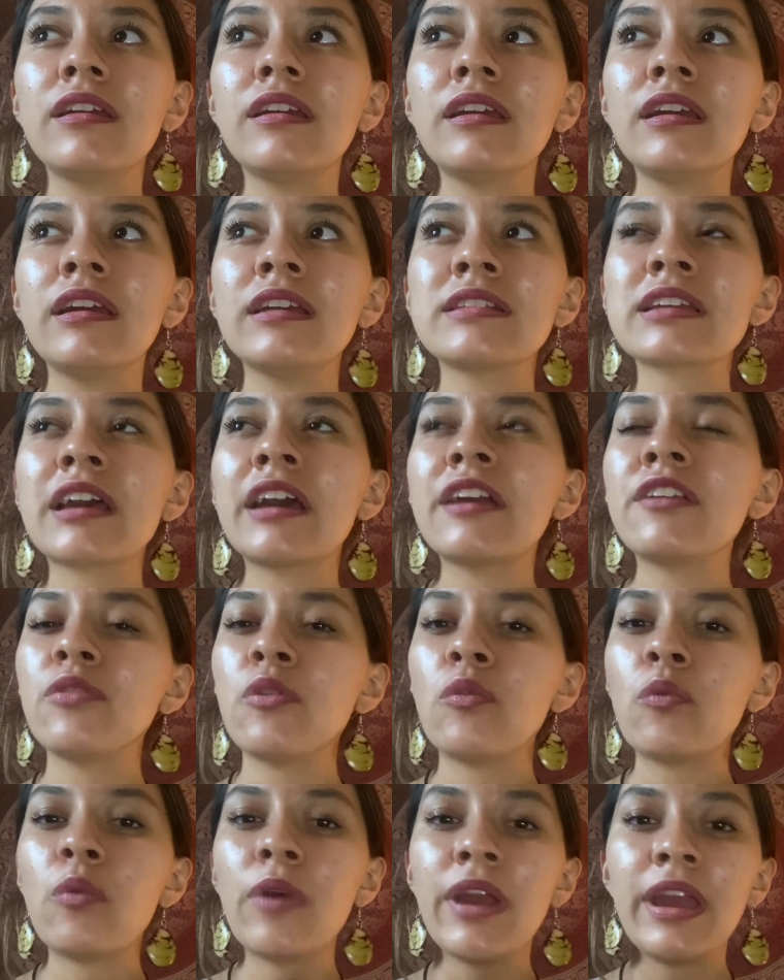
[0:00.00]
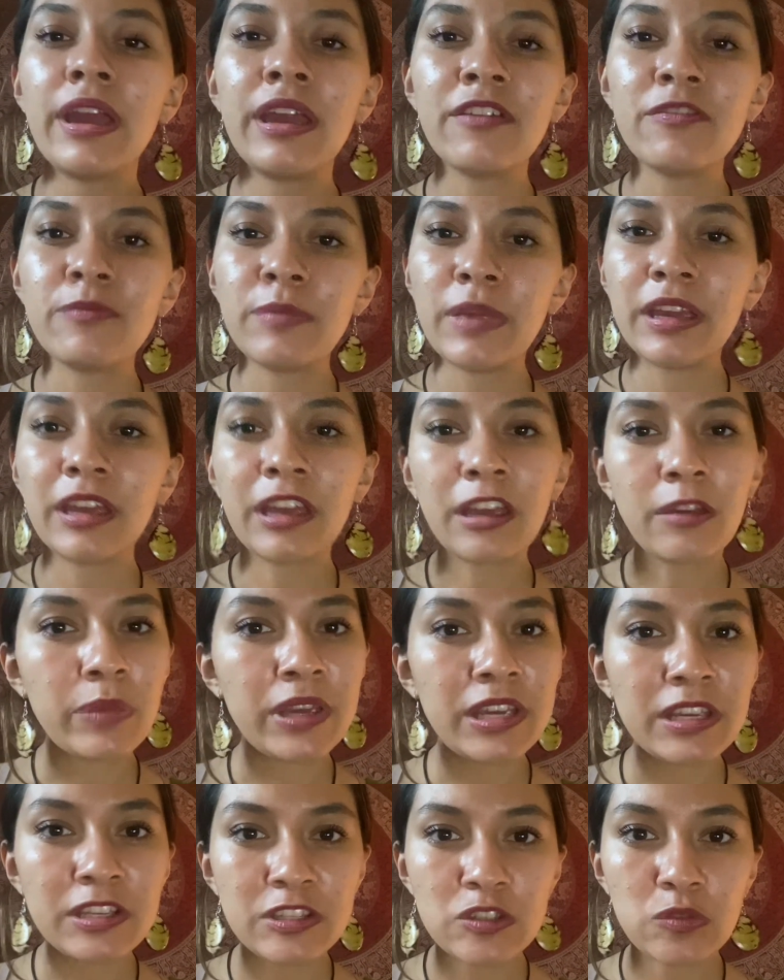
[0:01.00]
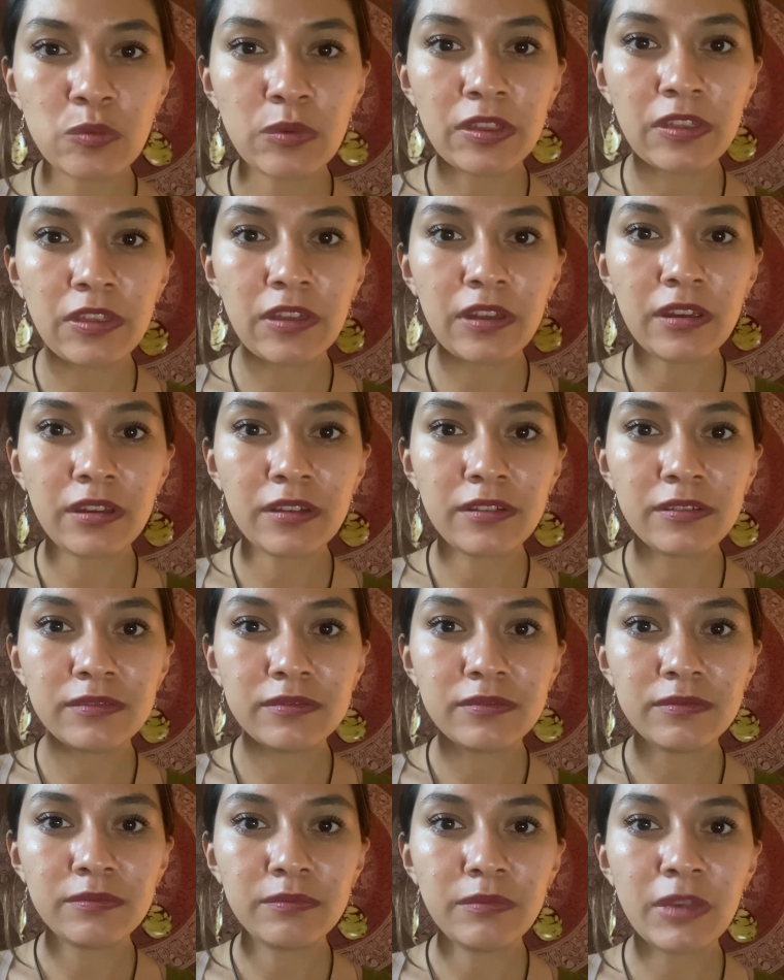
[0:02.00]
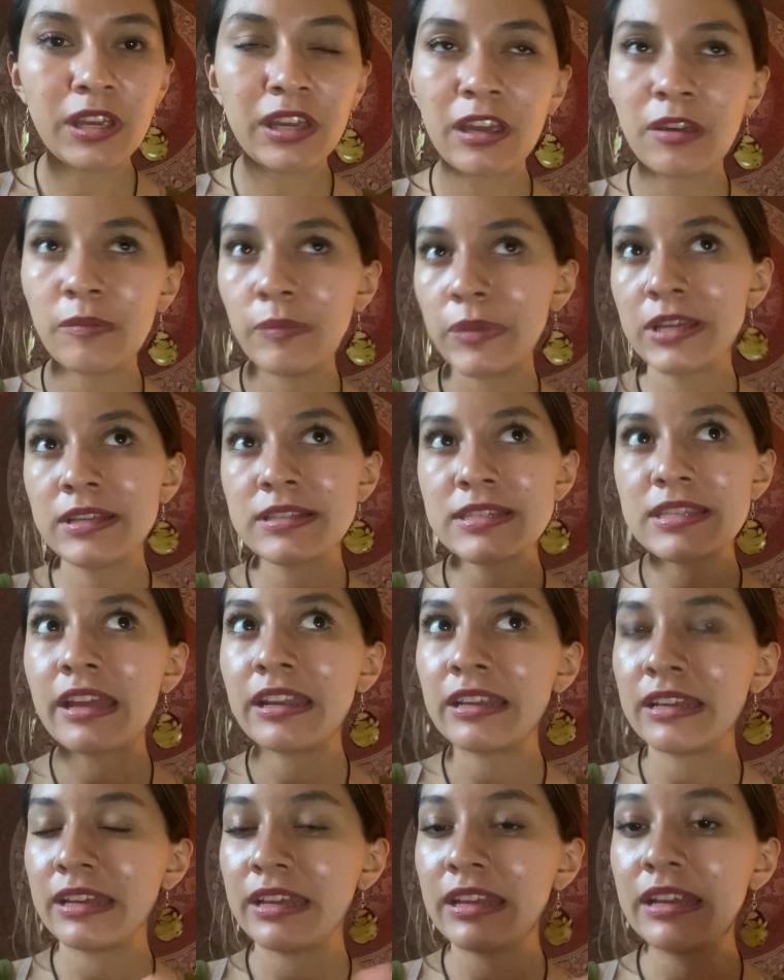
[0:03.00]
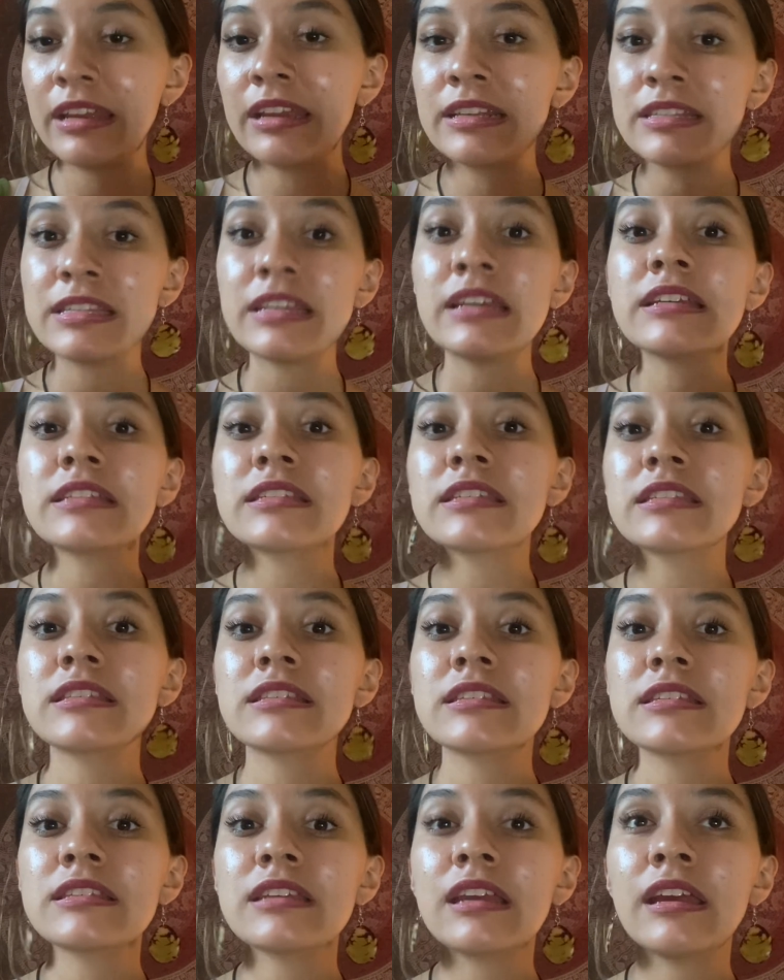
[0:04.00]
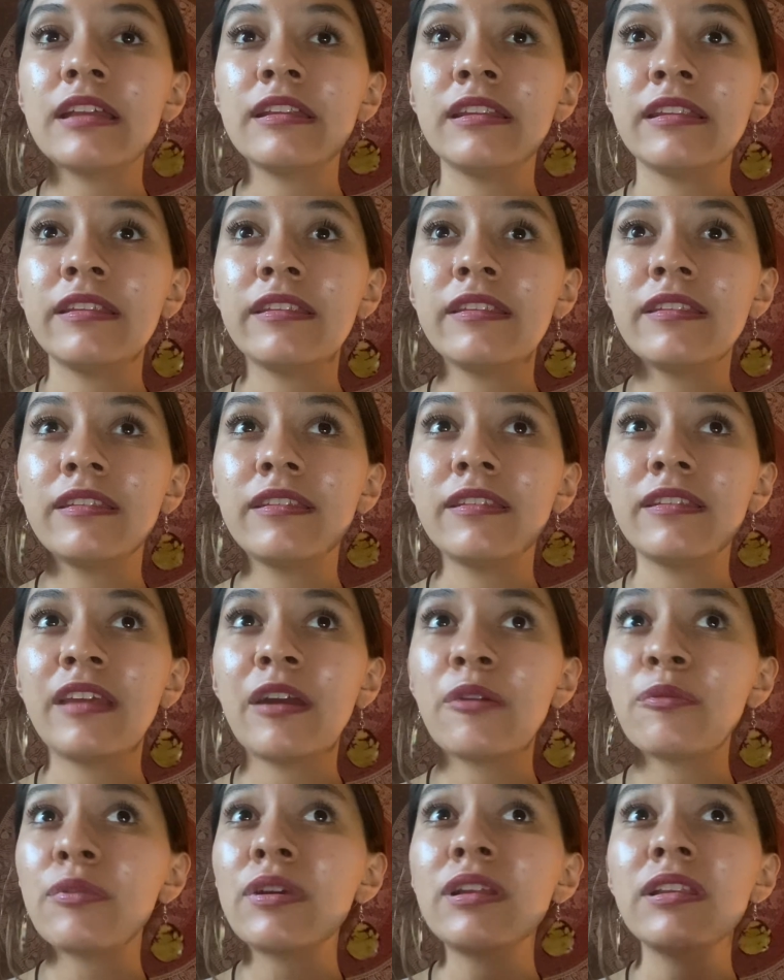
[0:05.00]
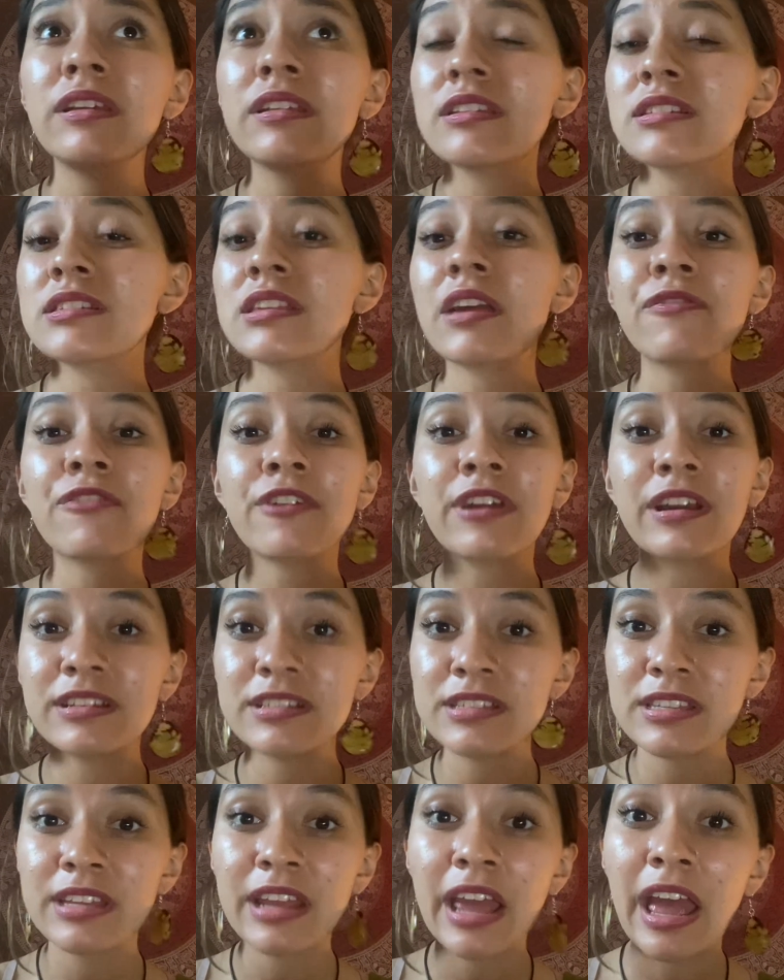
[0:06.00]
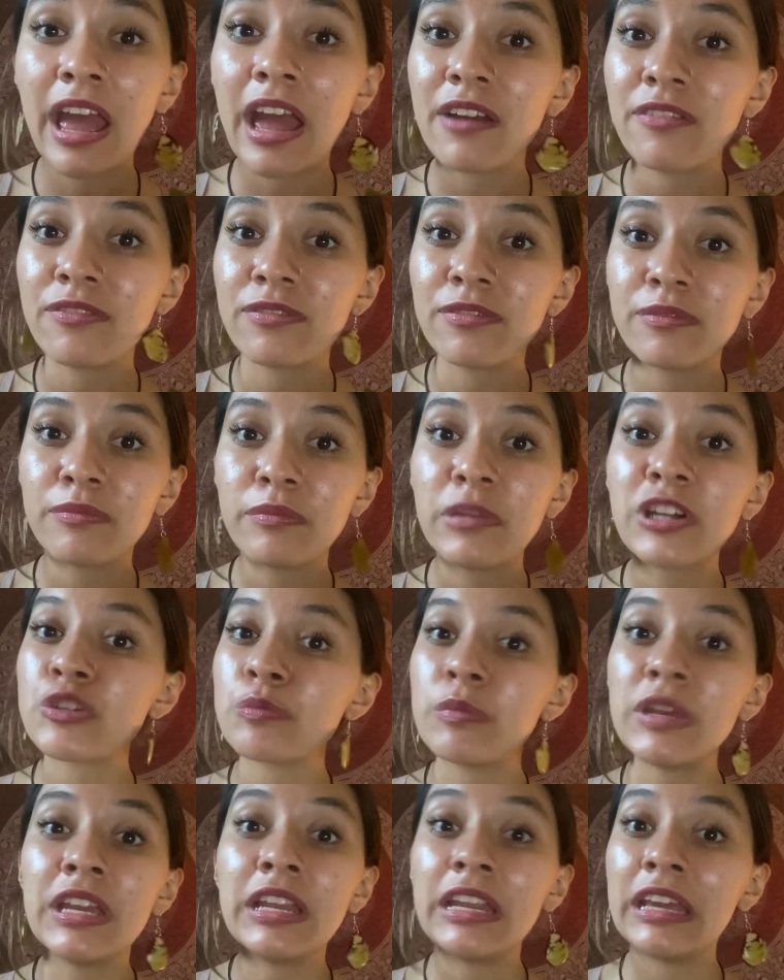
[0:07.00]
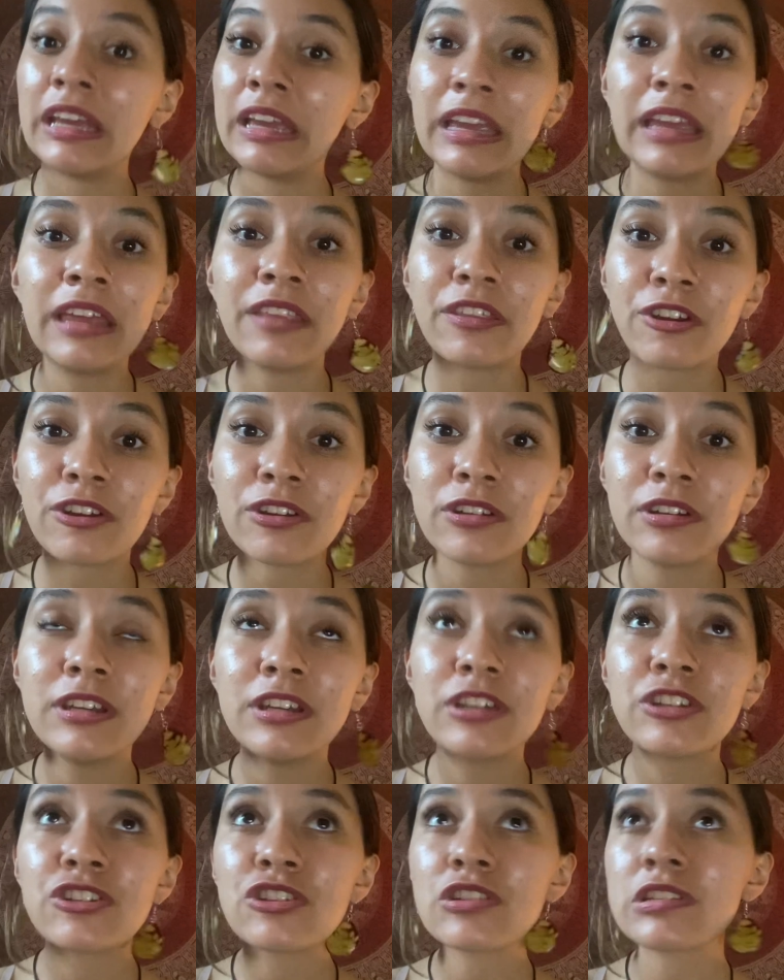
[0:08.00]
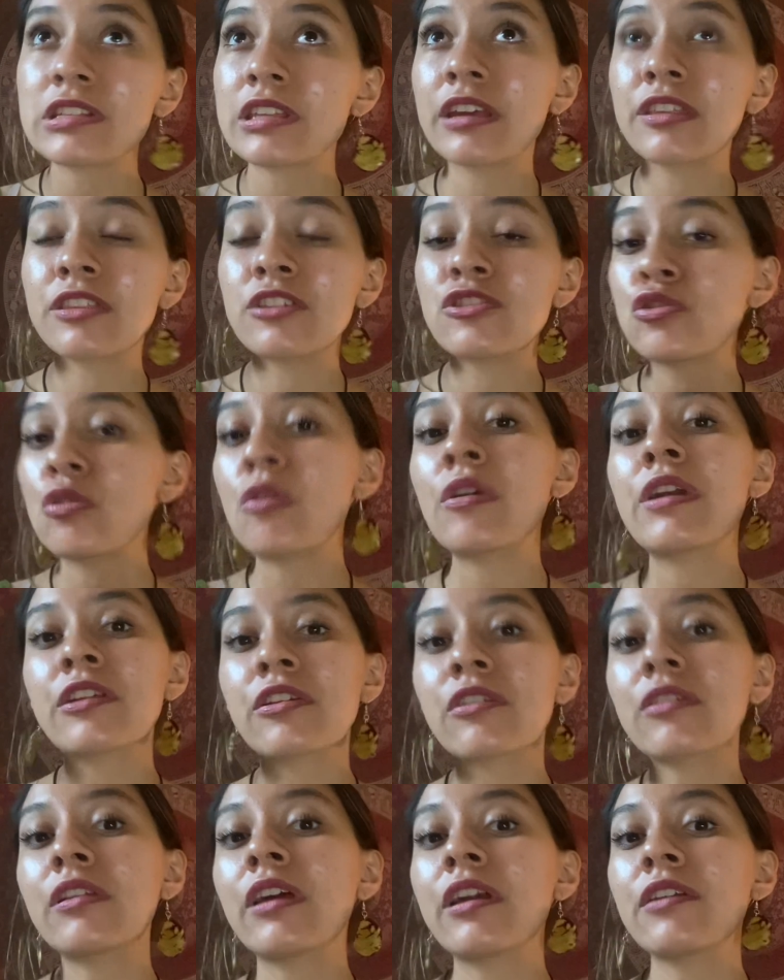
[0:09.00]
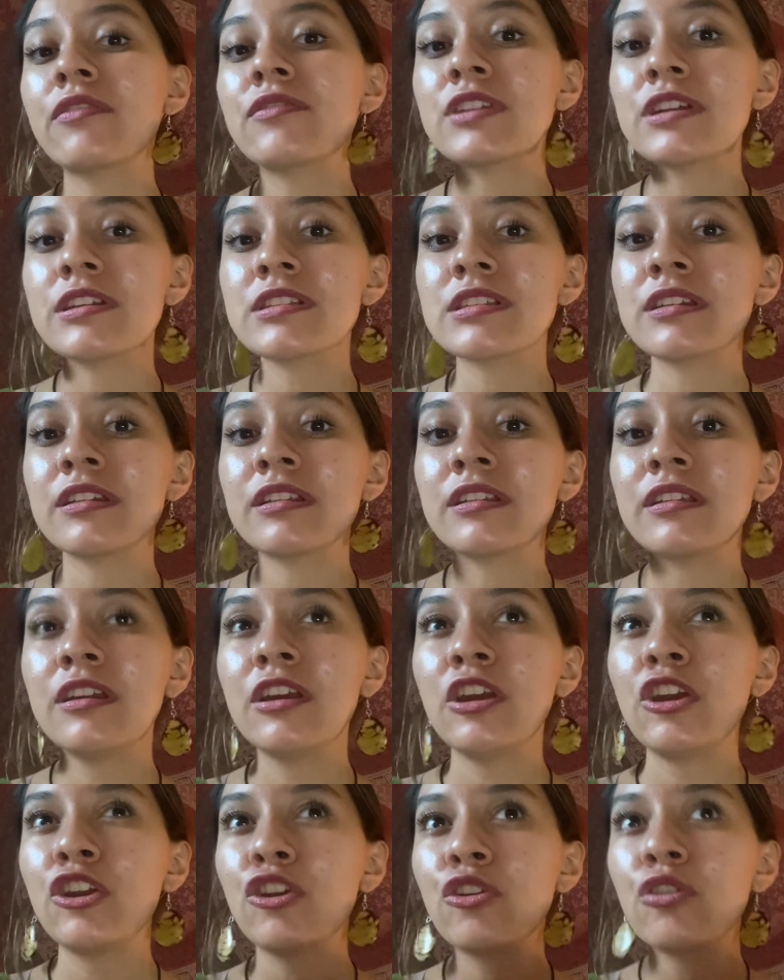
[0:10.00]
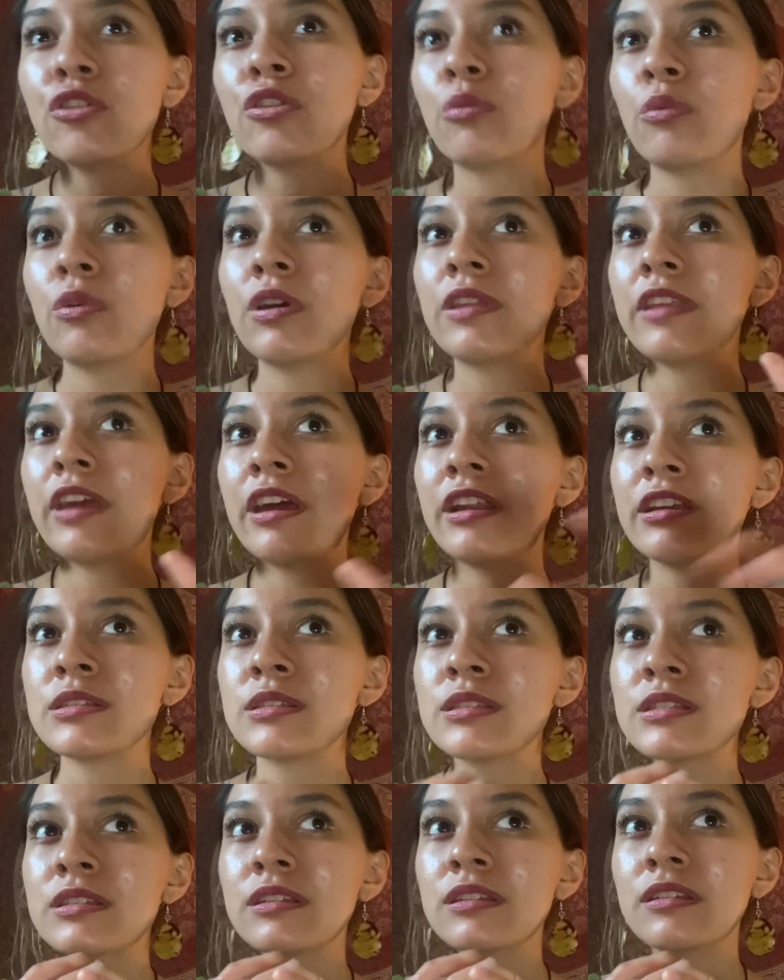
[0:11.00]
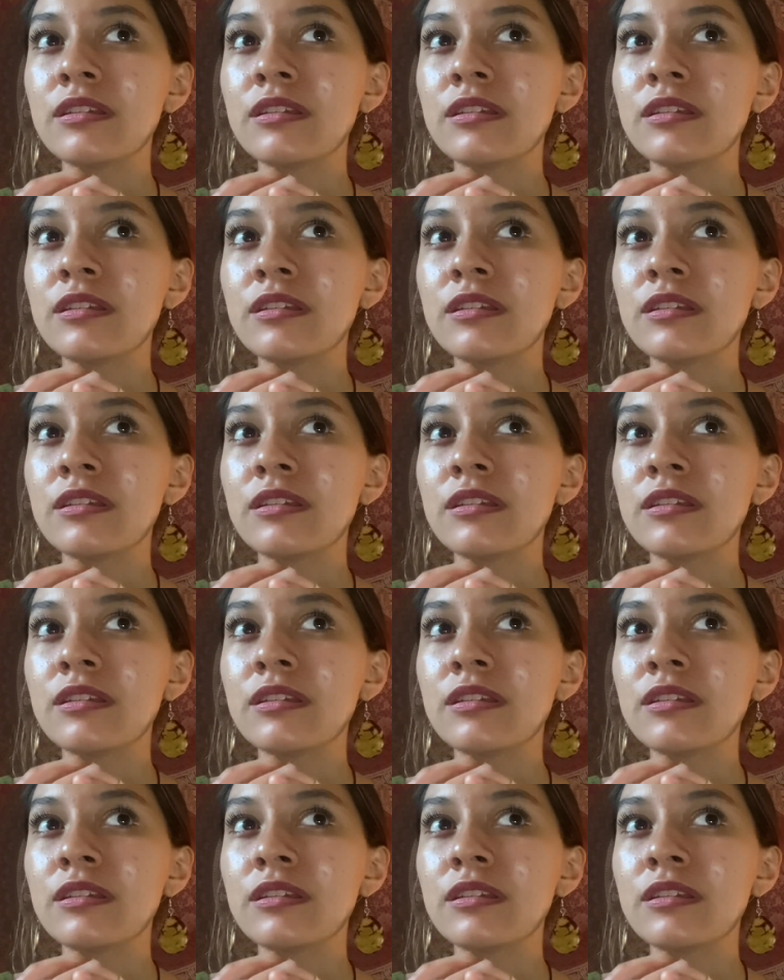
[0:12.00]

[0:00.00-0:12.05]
It's kind of a way of making peace with it, making peace that it exists, and that really the suffering doesn't have much meaning either, just like the joy in your life doesn't. You're the one that is